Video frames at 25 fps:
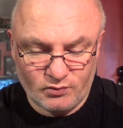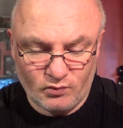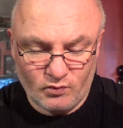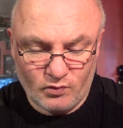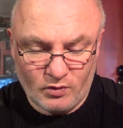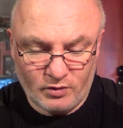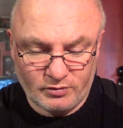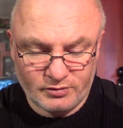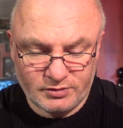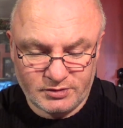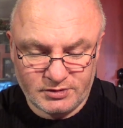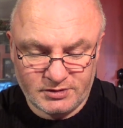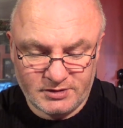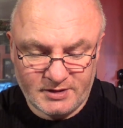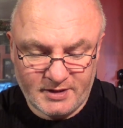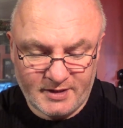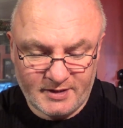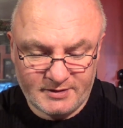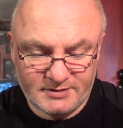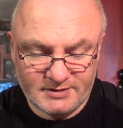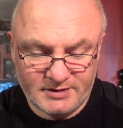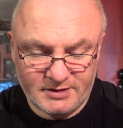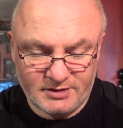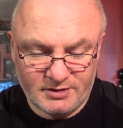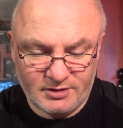What
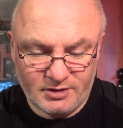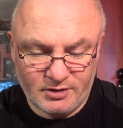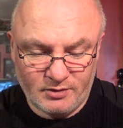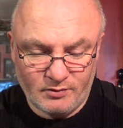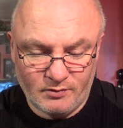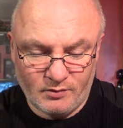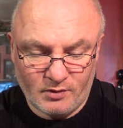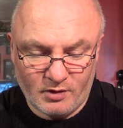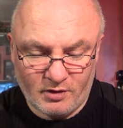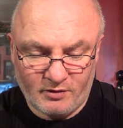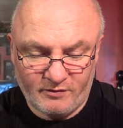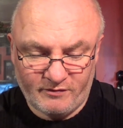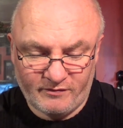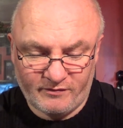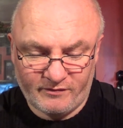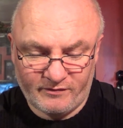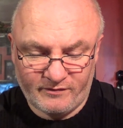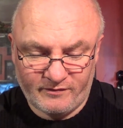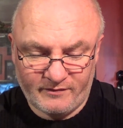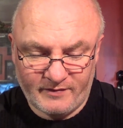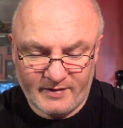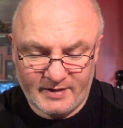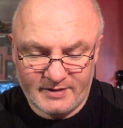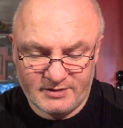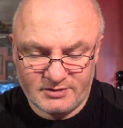started you off
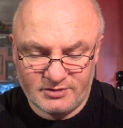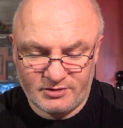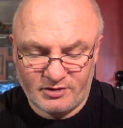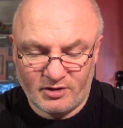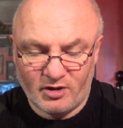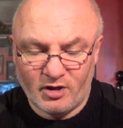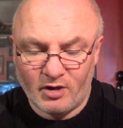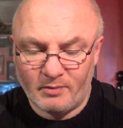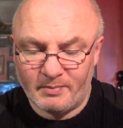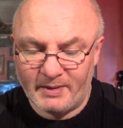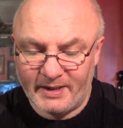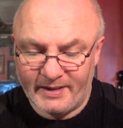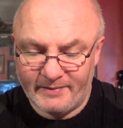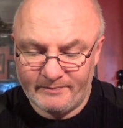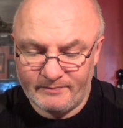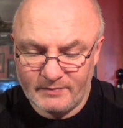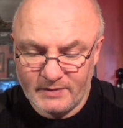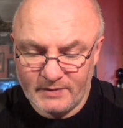into the hobby?